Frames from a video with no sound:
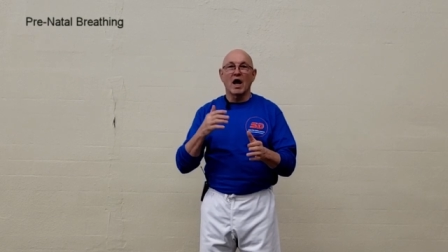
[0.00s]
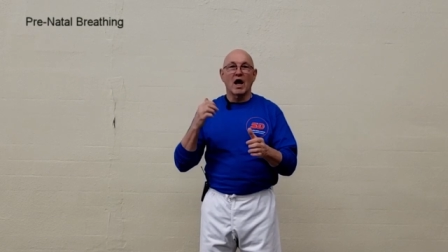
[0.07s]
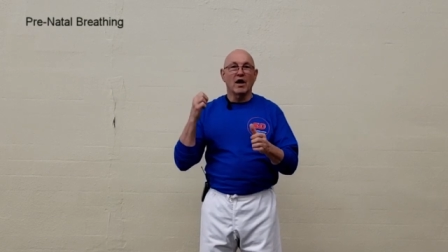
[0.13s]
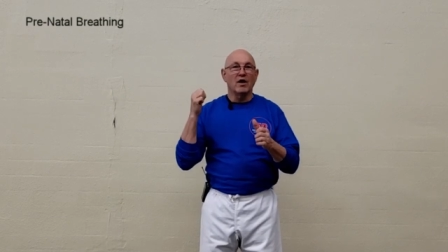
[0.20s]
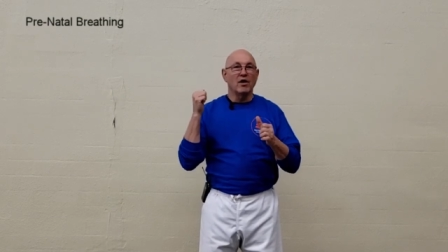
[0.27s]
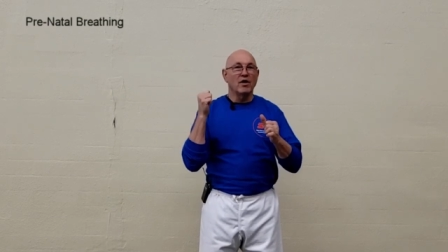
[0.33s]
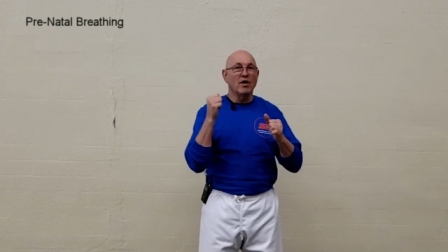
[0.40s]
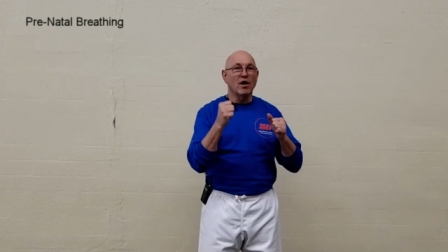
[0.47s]
had
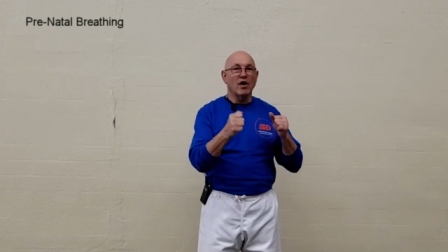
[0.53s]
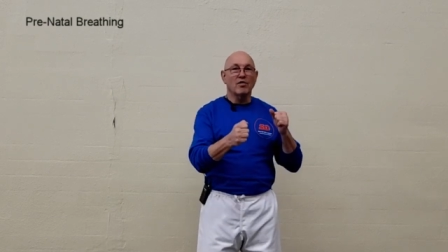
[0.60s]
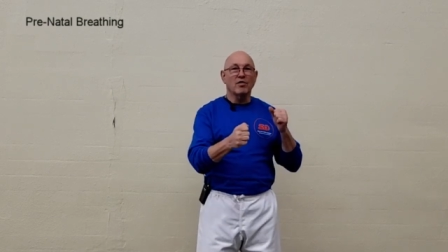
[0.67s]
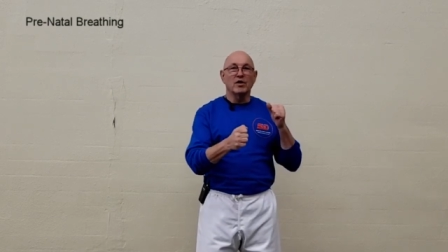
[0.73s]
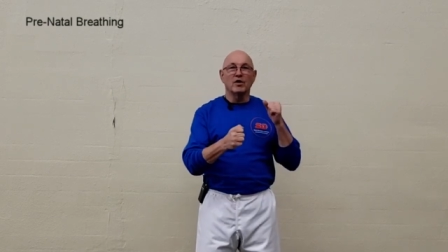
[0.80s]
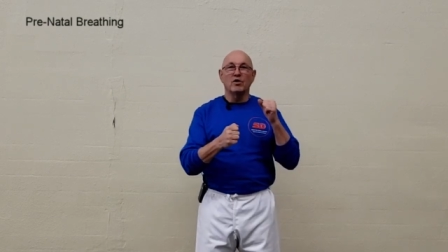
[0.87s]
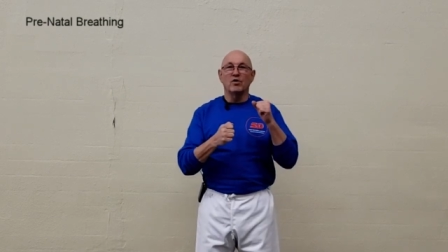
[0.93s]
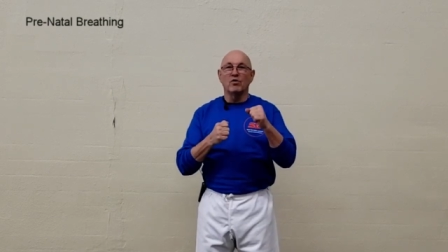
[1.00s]

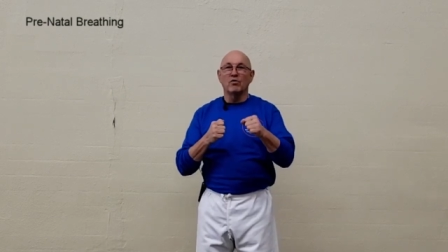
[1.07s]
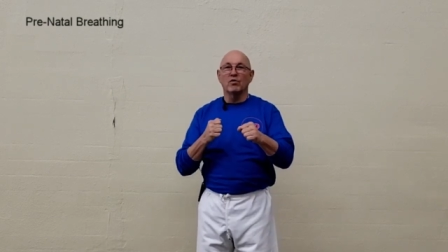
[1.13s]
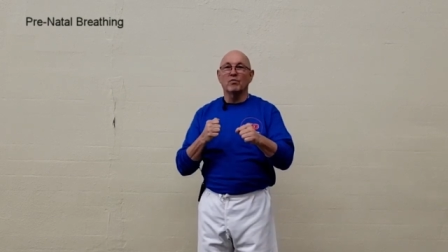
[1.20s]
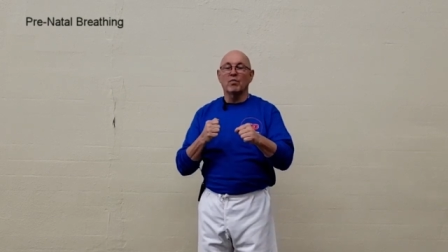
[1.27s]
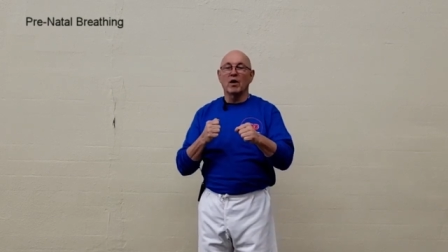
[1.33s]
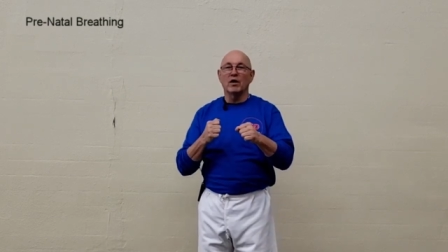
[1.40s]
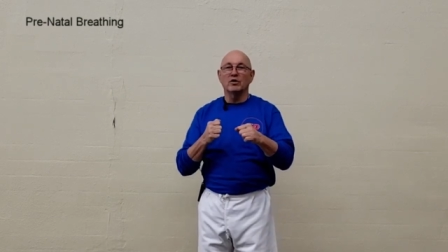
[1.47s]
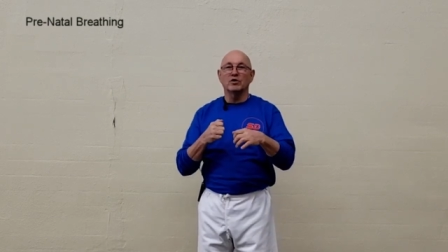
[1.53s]
nothing to do with
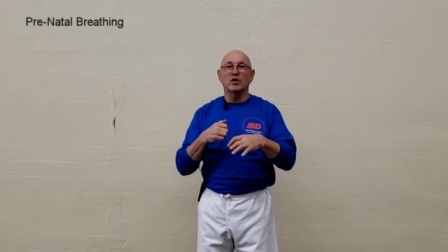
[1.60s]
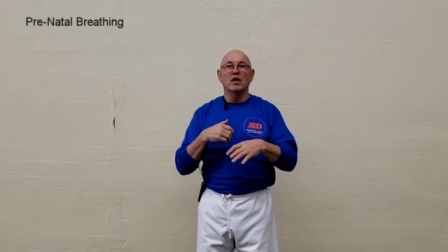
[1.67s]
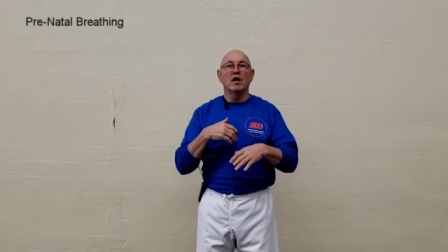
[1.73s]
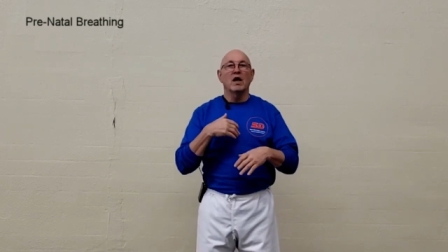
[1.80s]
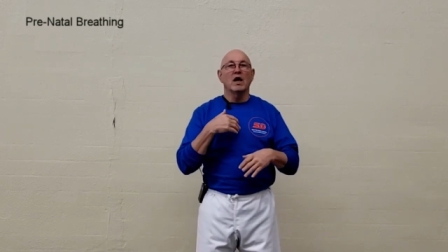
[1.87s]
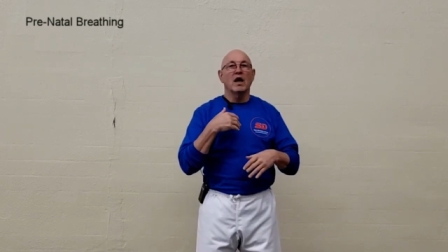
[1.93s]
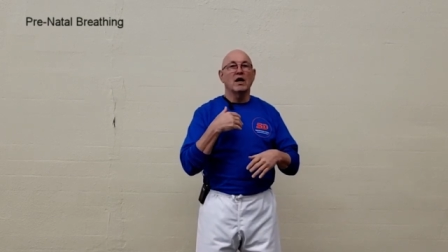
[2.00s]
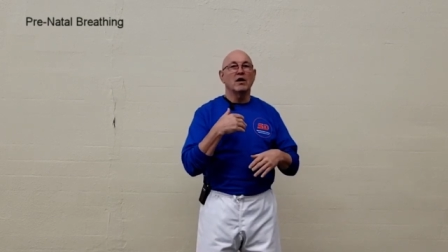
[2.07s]
punch,
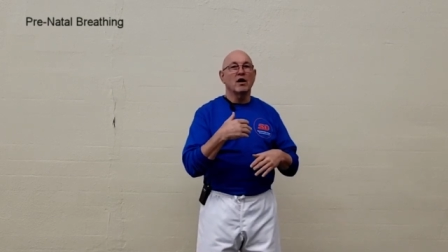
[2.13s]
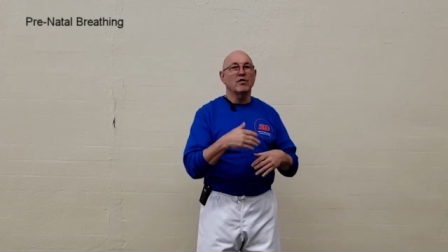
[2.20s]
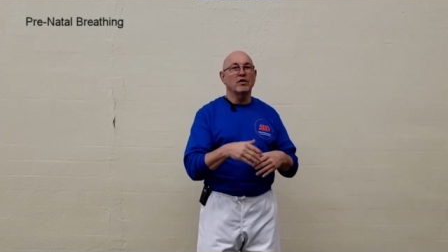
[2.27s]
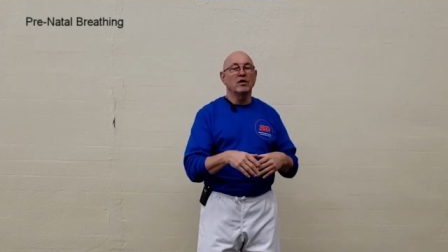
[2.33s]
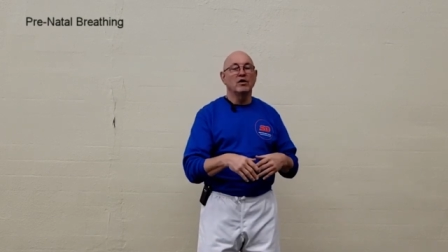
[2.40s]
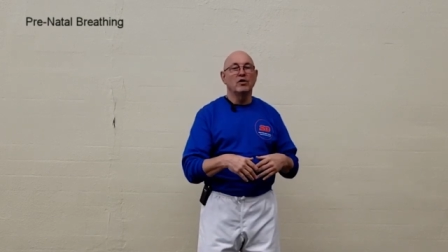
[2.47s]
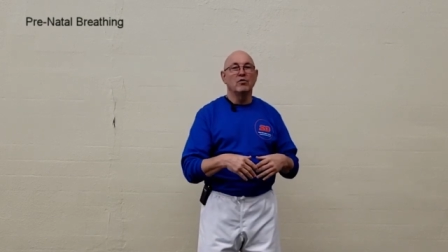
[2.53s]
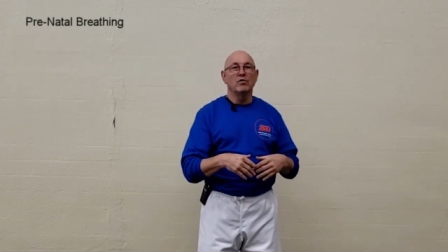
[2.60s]
had
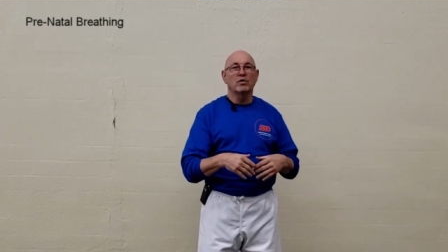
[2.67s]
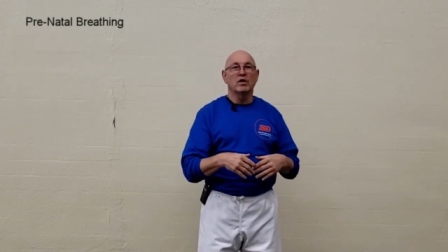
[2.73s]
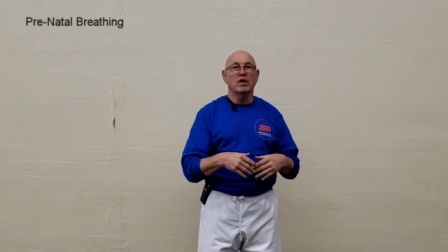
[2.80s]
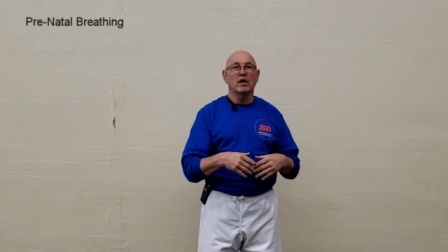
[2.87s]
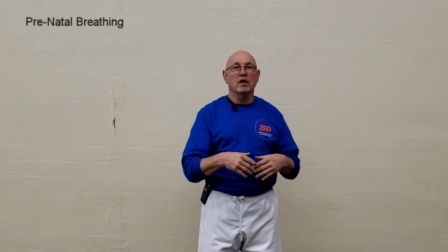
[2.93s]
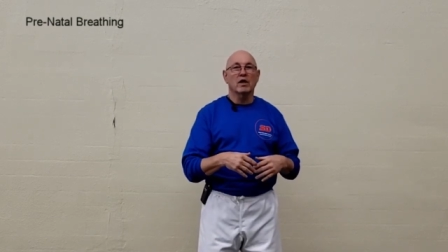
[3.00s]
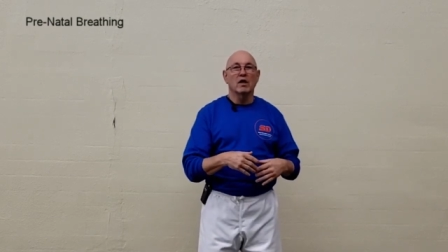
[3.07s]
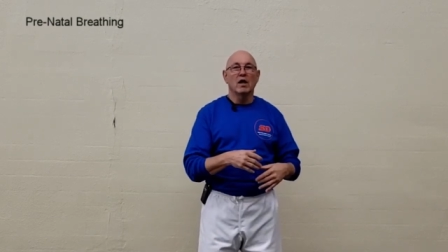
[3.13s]
nothing to do with
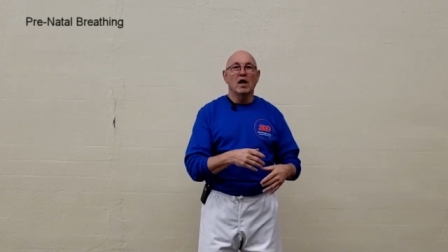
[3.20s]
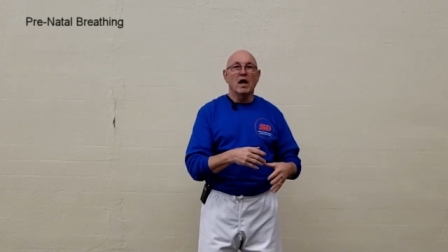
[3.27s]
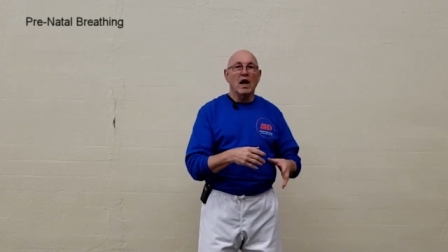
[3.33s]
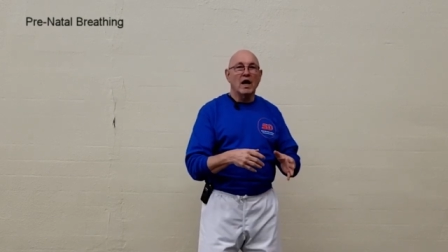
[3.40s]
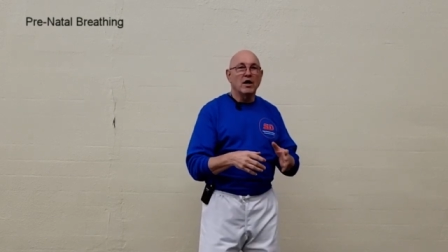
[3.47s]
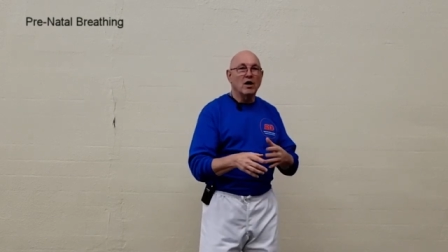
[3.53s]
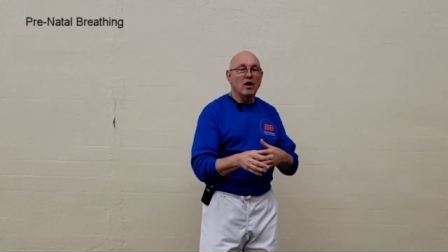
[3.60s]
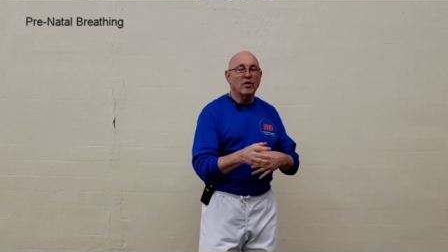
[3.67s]
kick,
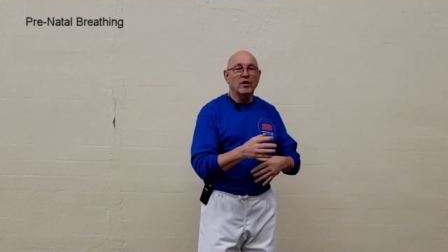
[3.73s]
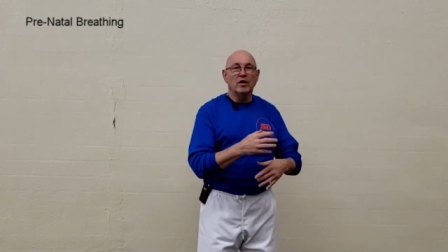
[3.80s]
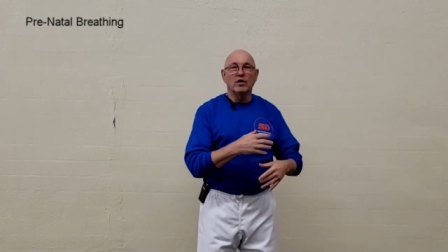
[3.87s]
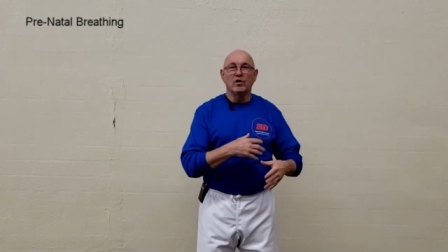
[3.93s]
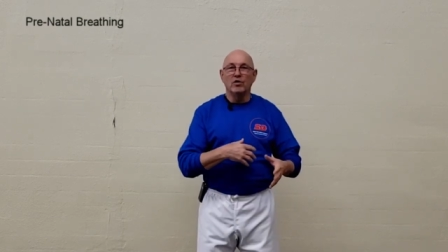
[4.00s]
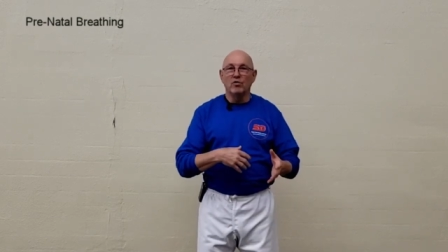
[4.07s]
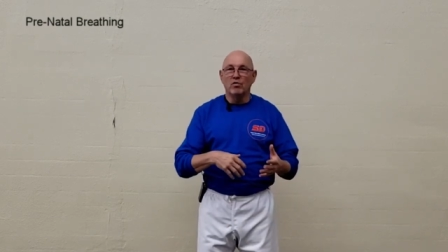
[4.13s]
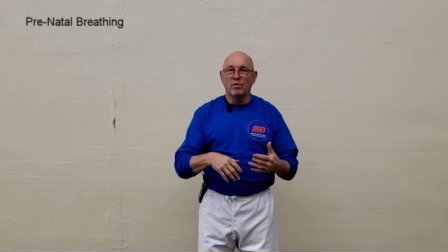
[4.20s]
had nothing to
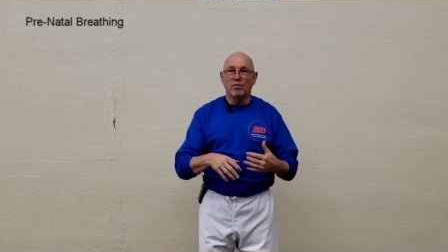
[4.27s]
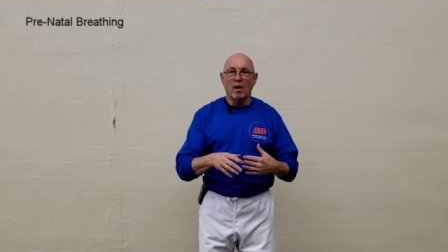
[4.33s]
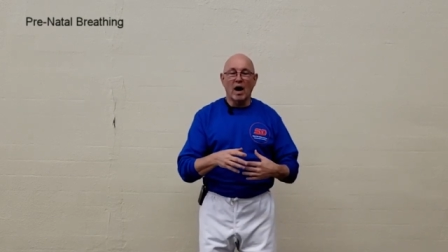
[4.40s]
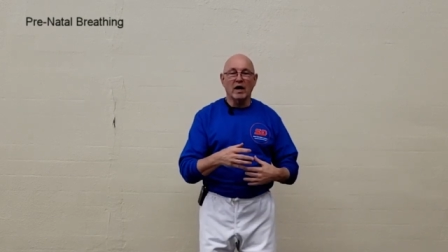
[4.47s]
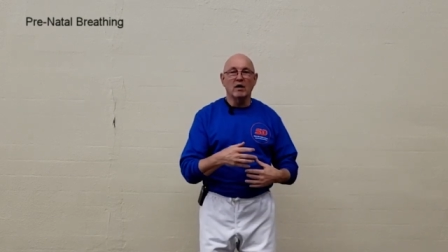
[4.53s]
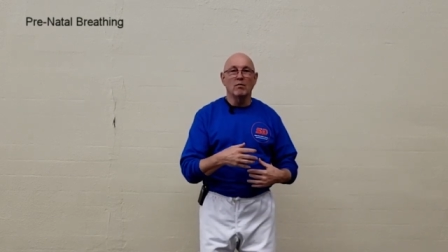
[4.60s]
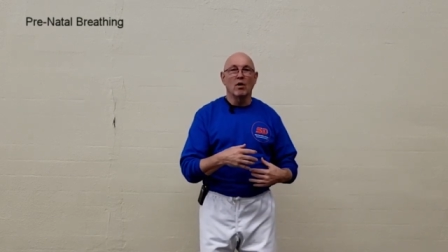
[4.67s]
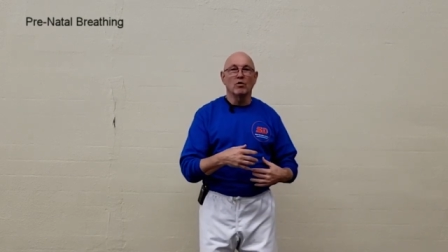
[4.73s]
do with
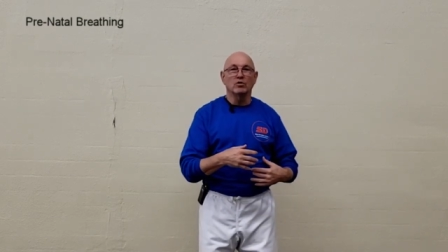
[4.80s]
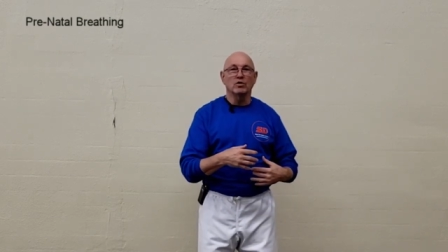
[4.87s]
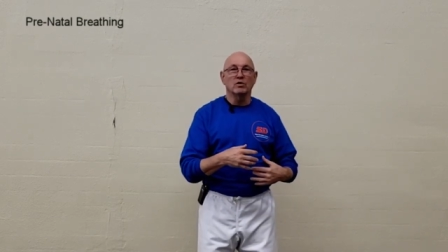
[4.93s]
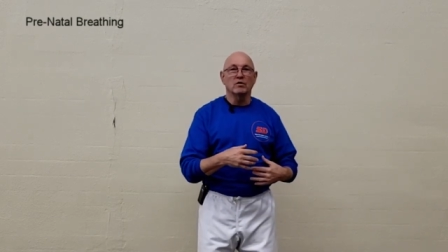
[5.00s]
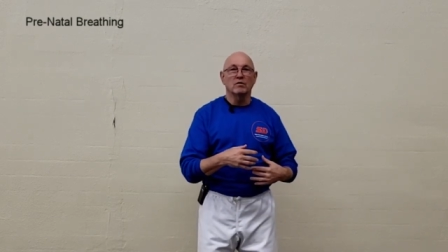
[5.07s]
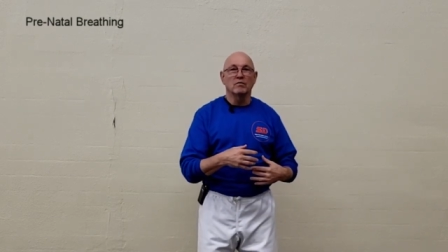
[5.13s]
body motion,